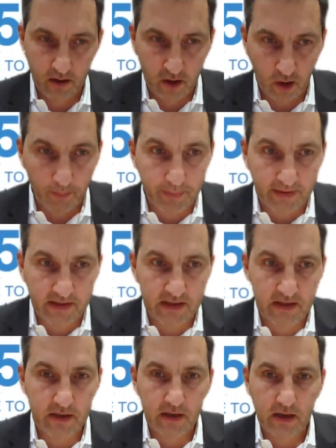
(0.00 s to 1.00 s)

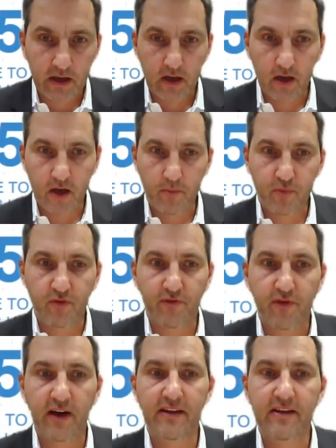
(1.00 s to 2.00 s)
company
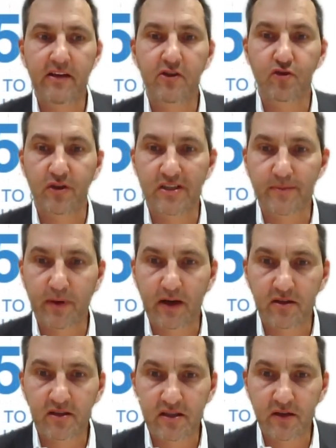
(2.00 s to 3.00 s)
providing
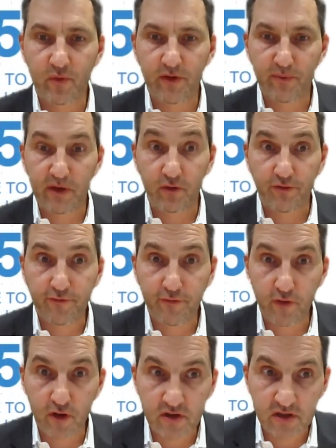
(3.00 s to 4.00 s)
transparency. We've been the
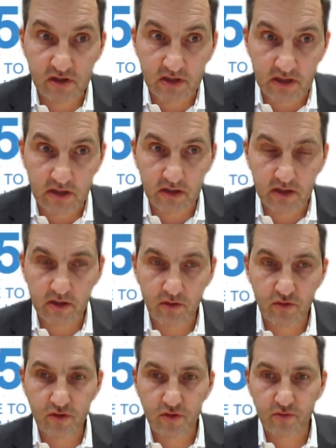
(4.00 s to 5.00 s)
first in the
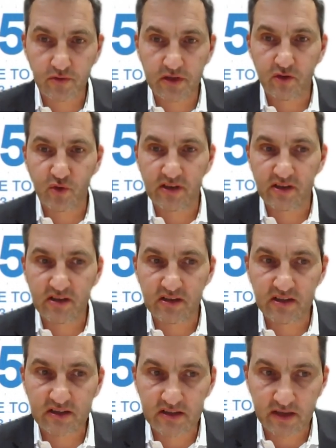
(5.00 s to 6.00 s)
industry in
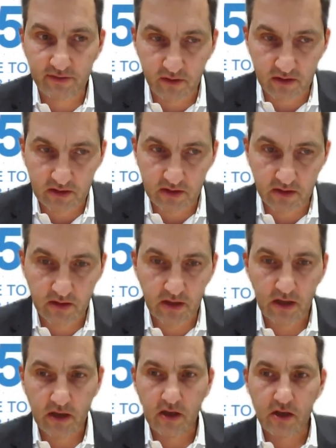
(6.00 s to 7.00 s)
2017
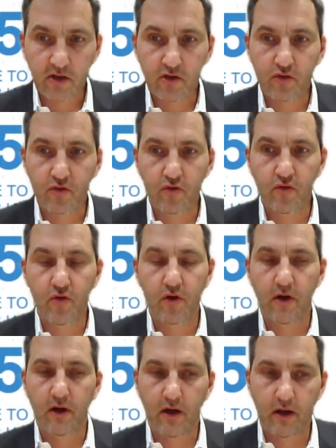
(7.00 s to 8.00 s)
to
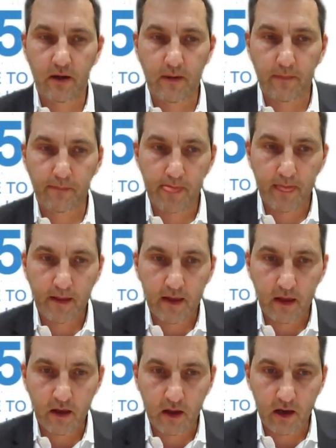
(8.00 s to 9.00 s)

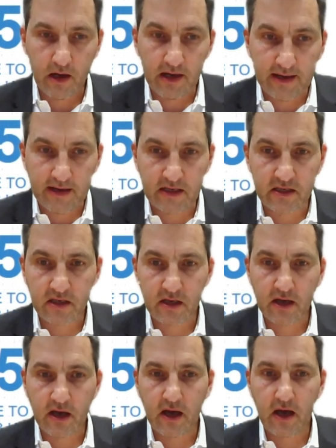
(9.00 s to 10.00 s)
link
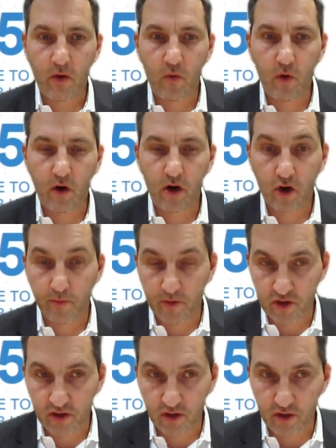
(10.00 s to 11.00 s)
our
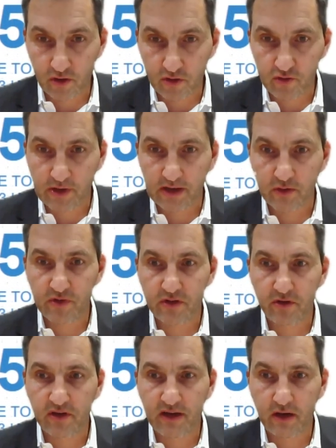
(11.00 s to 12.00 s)
commercial contract with
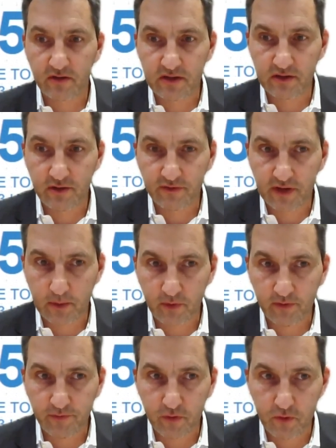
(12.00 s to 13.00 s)
a guarantee of
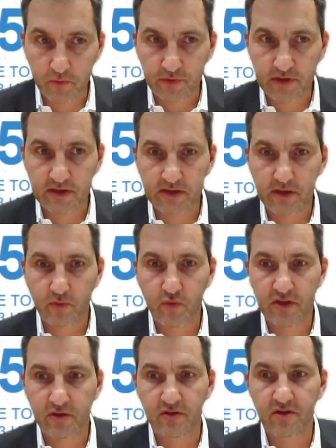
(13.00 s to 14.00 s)
carbon footprint and
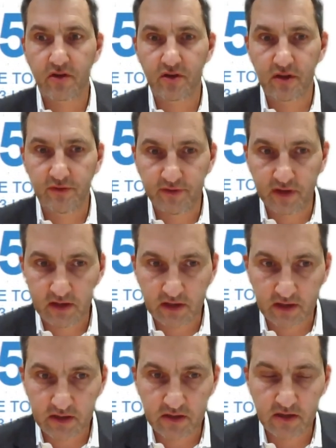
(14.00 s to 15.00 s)
with a
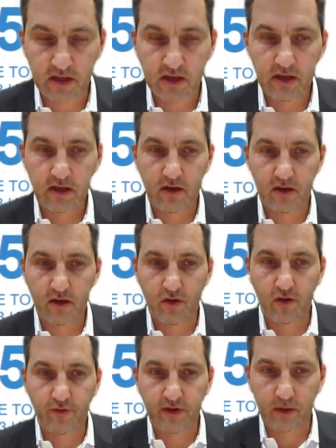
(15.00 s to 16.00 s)
certificate
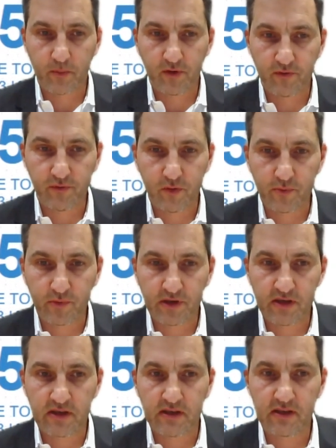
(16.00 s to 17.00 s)
of carbon
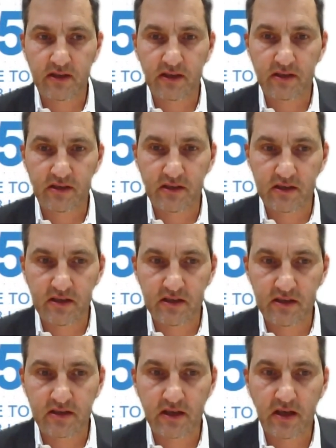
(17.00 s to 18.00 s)
footprint that
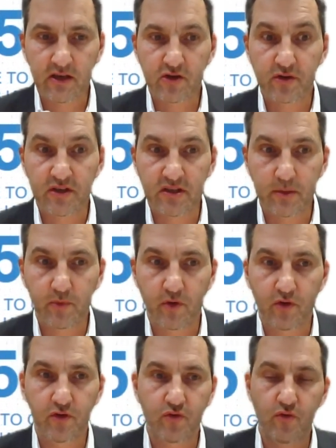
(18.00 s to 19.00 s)
is
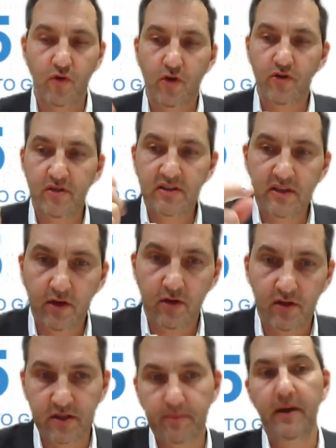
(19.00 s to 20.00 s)
traceable to a
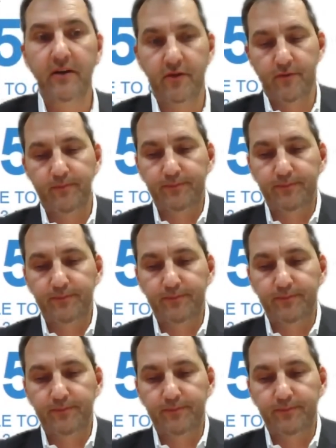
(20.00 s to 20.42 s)
single smelter.